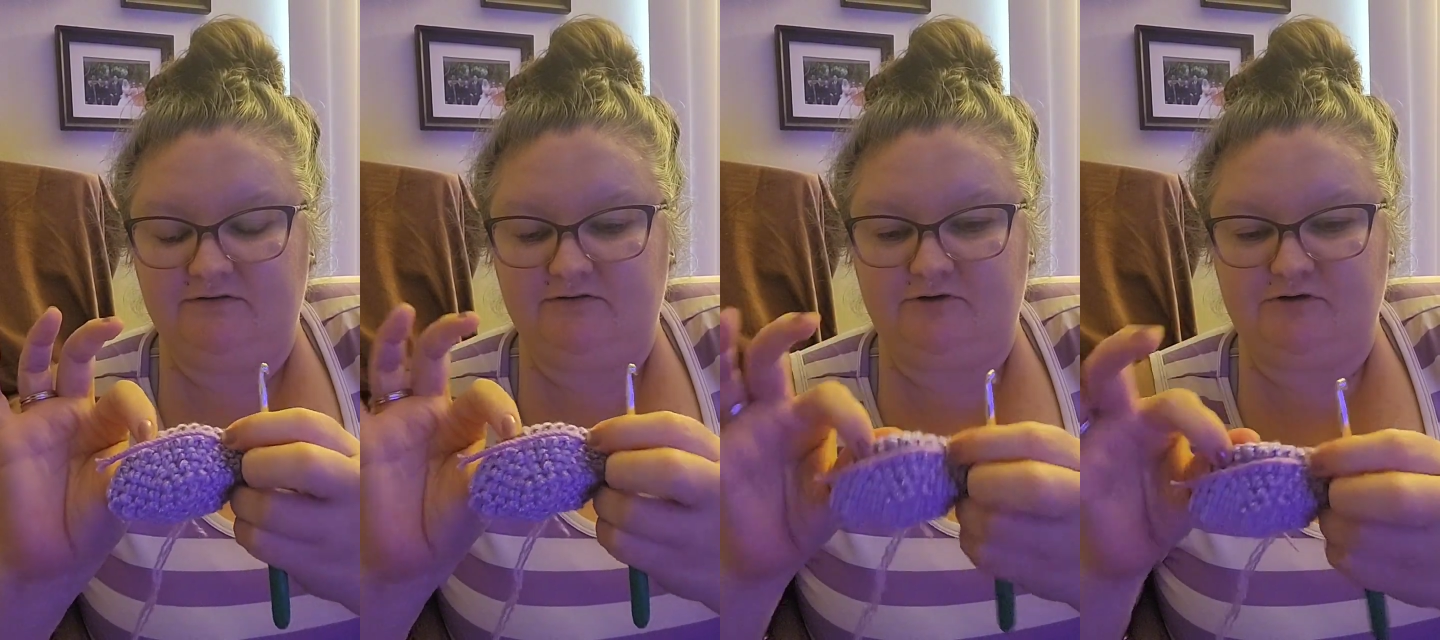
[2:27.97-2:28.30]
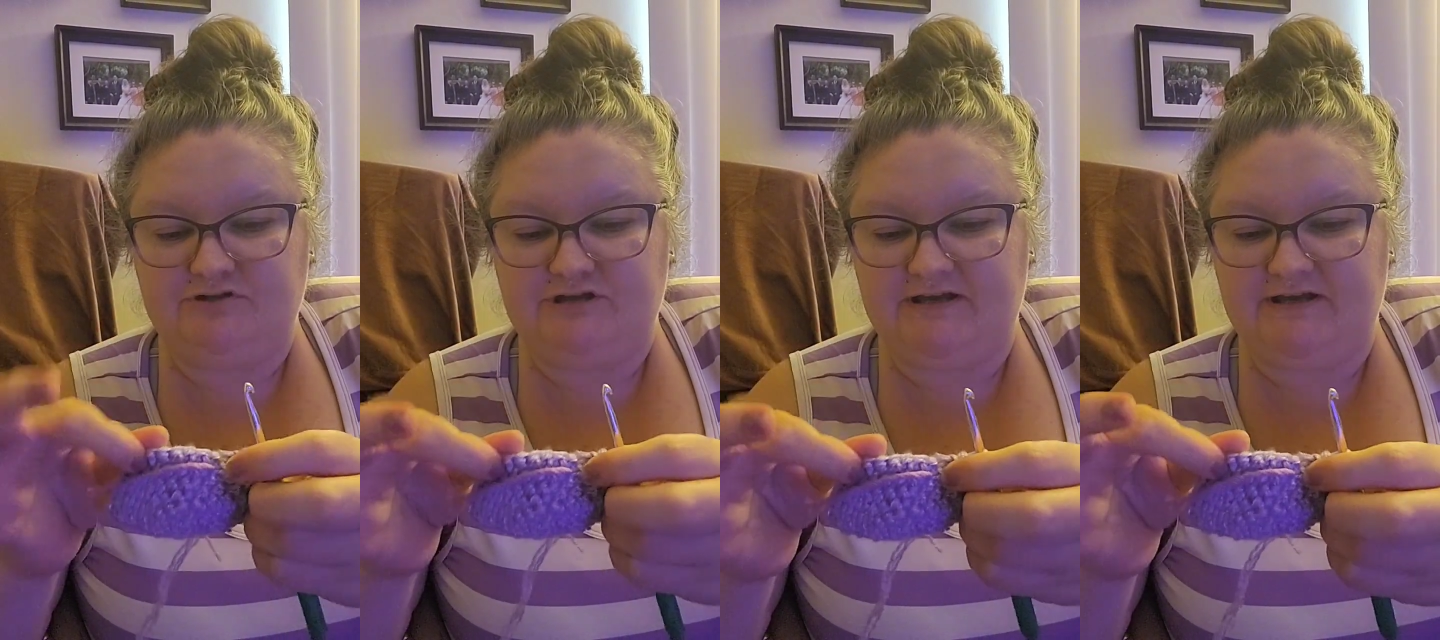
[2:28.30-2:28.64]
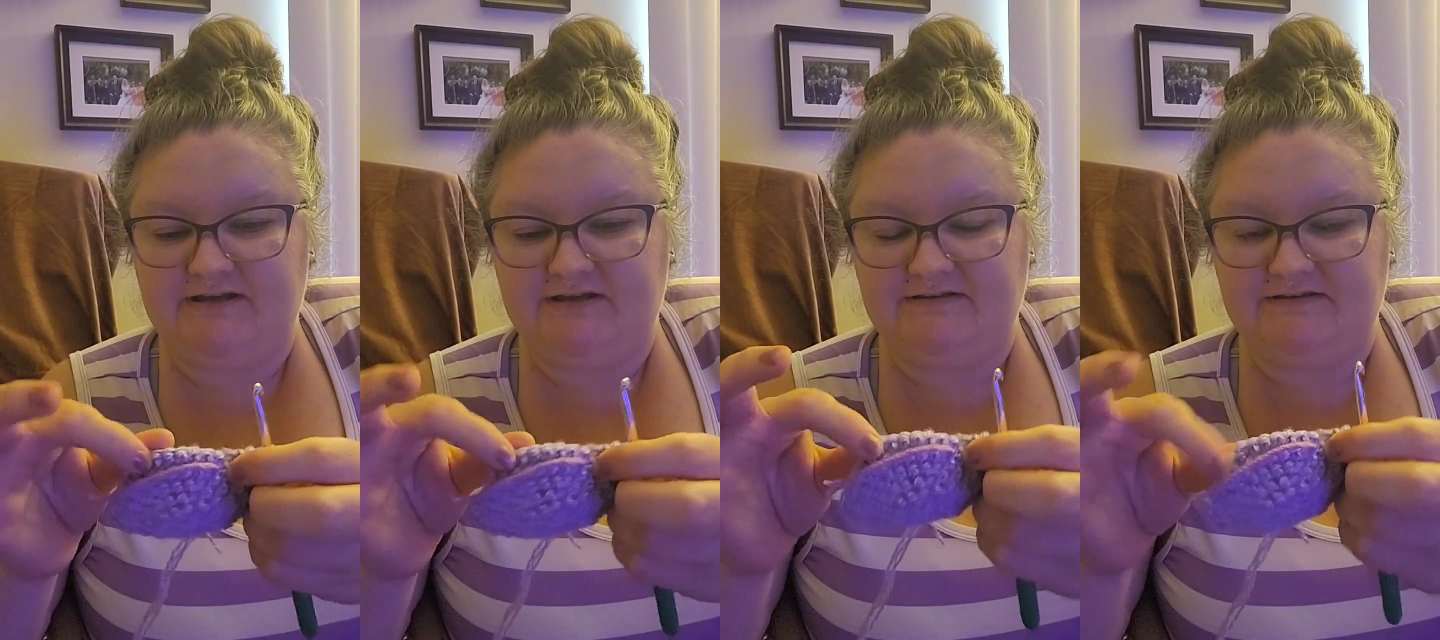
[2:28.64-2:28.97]

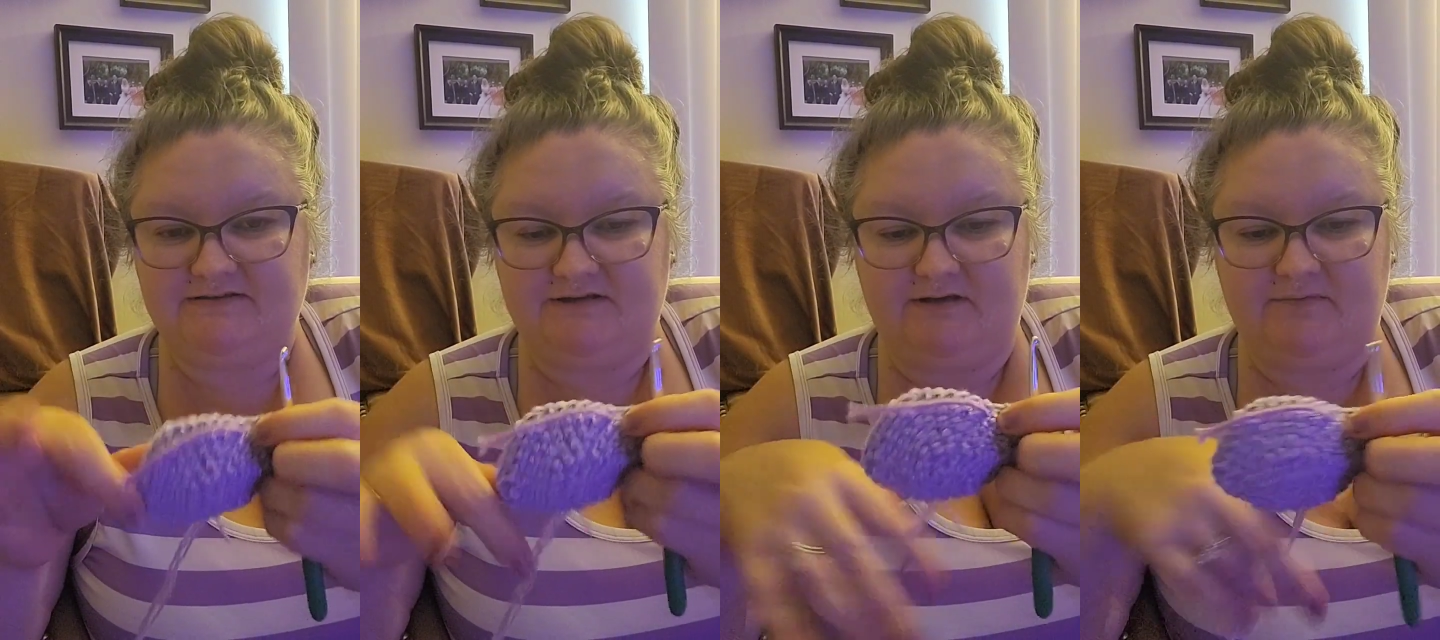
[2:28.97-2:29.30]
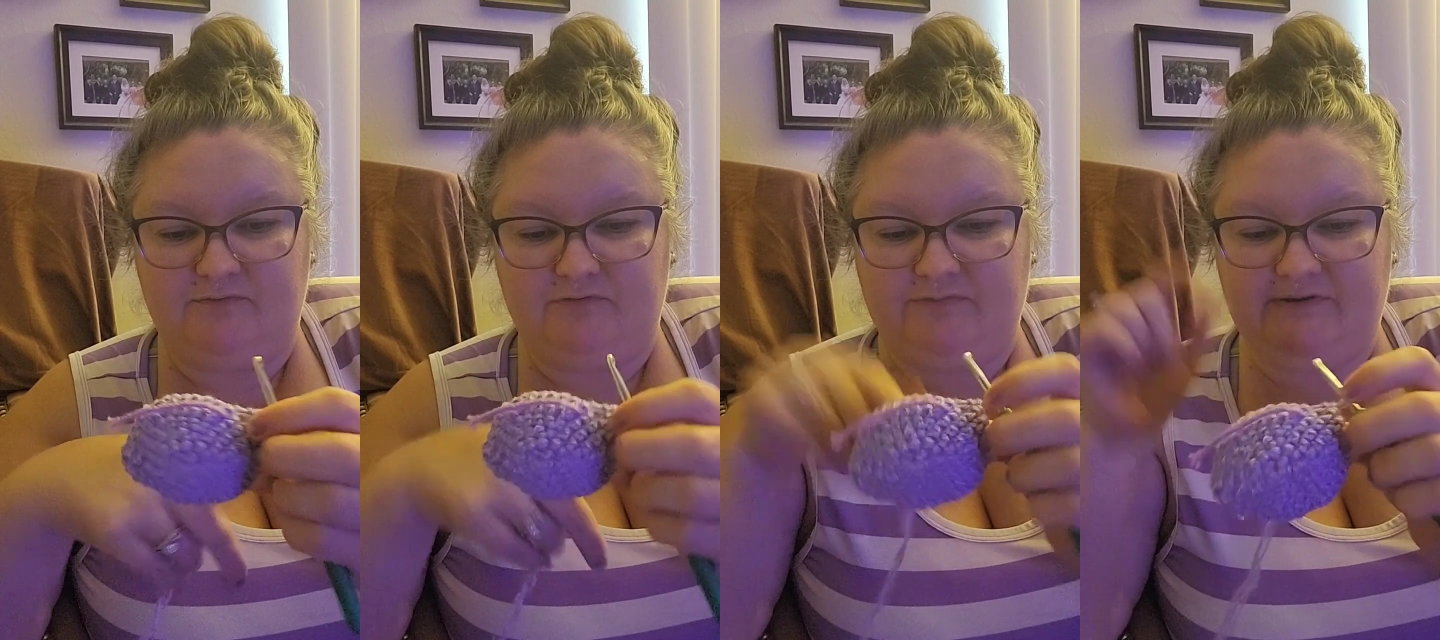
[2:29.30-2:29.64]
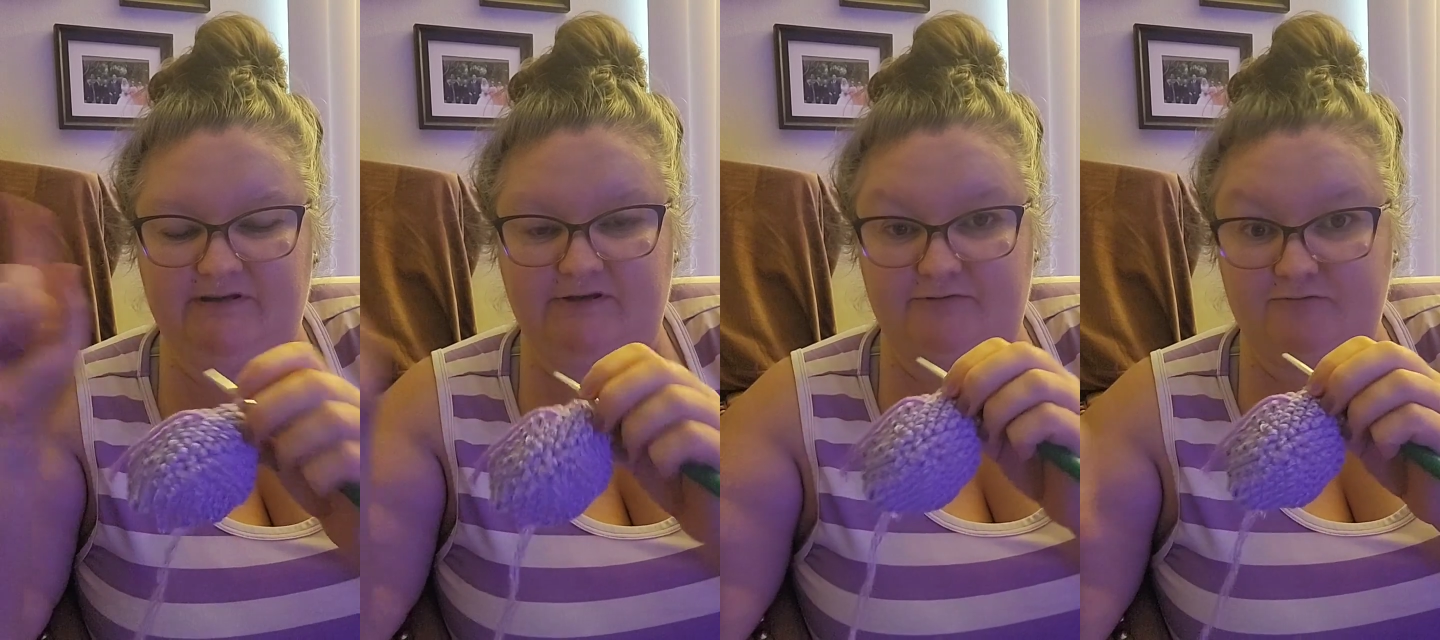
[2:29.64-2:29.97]
crochets
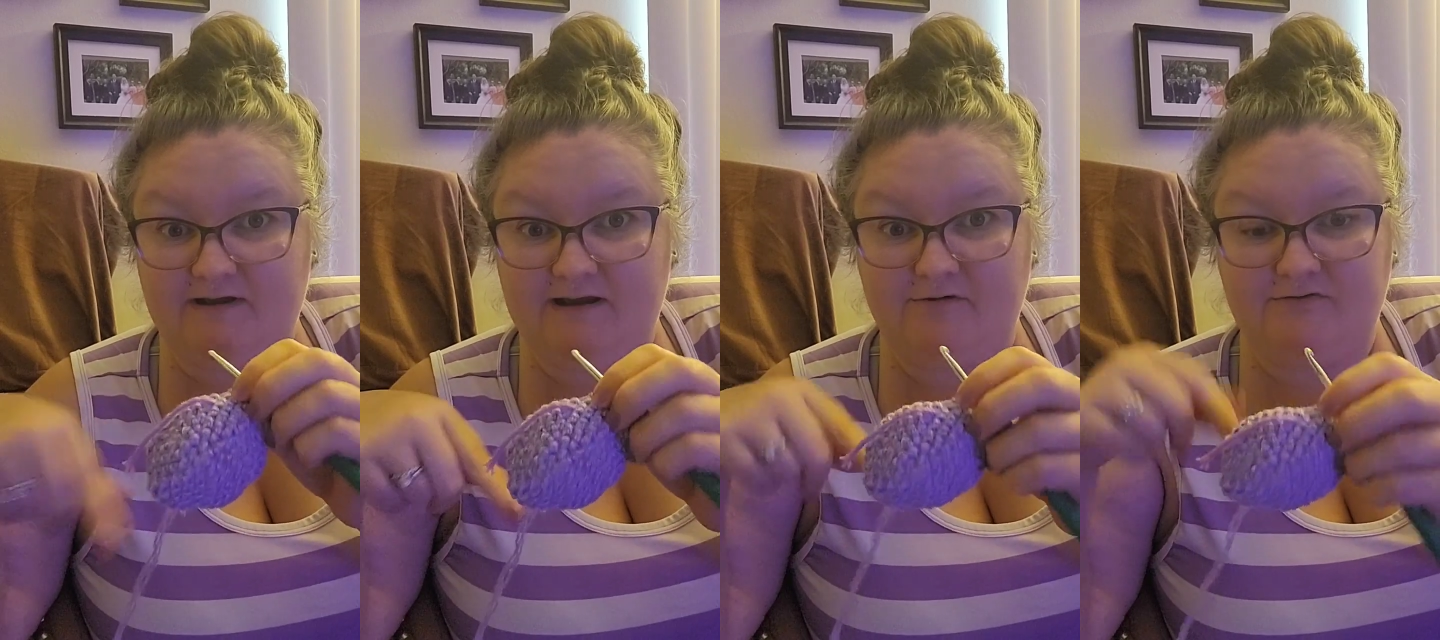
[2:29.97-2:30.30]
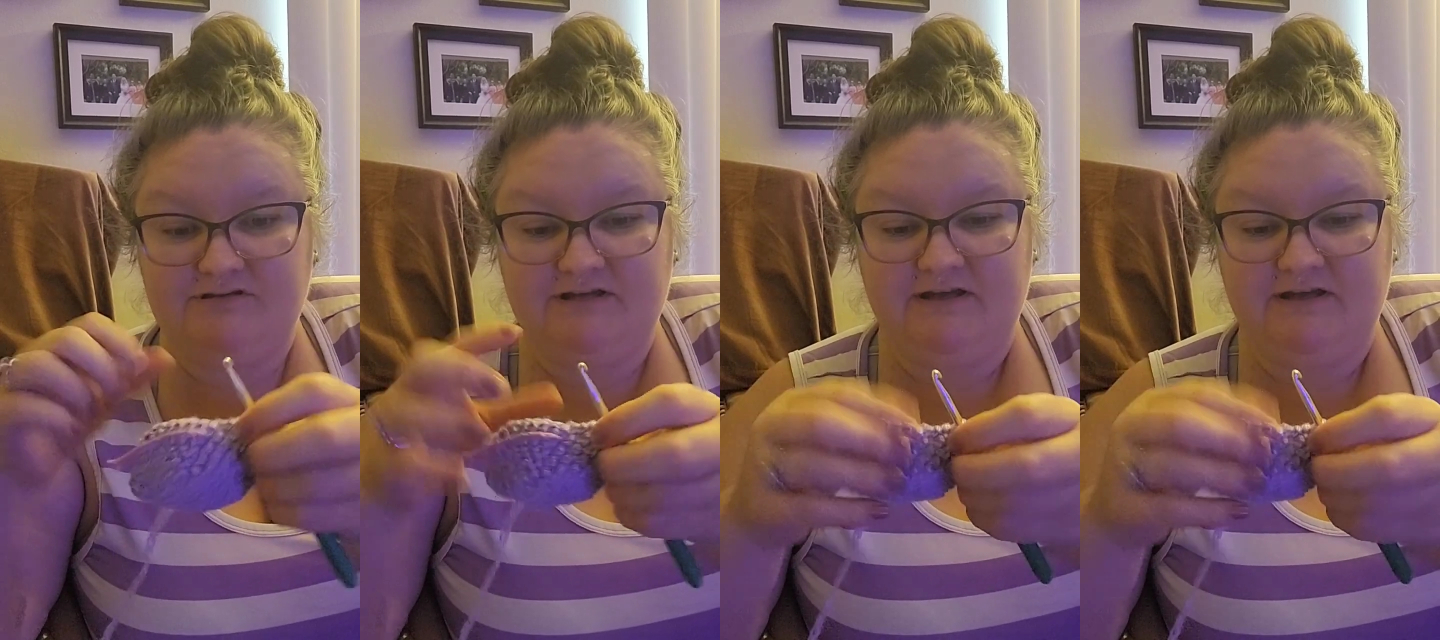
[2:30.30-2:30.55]
repeated around.